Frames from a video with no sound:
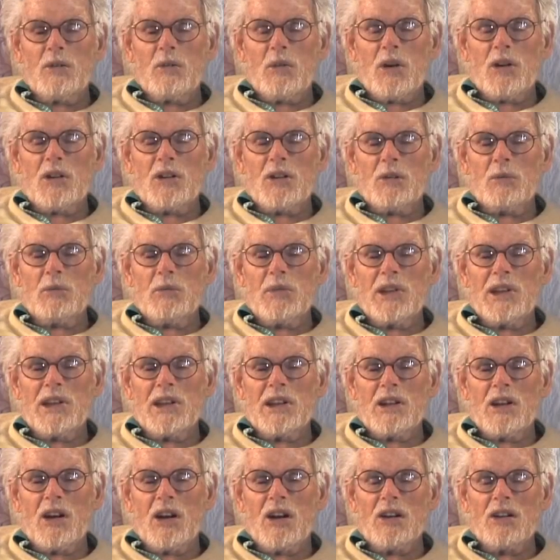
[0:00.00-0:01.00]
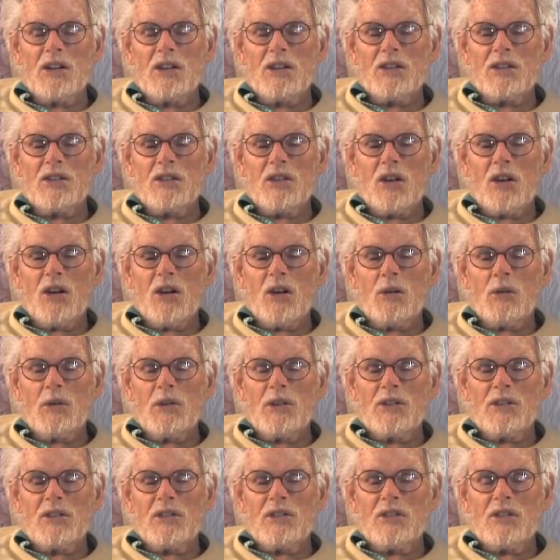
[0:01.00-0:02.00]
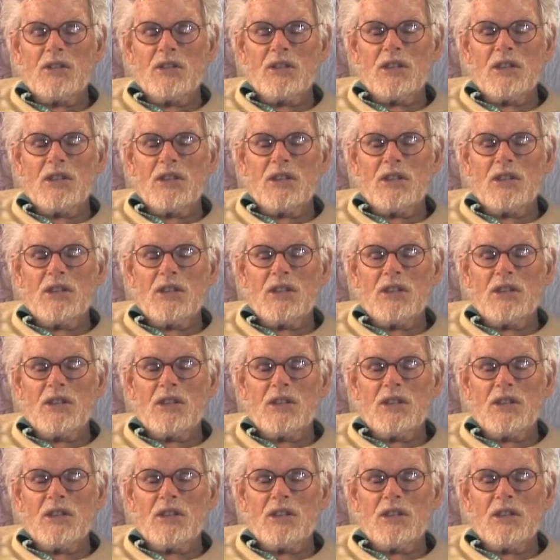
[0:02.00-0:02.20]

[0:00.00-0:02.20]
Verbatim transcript: wanted to be an artist, always.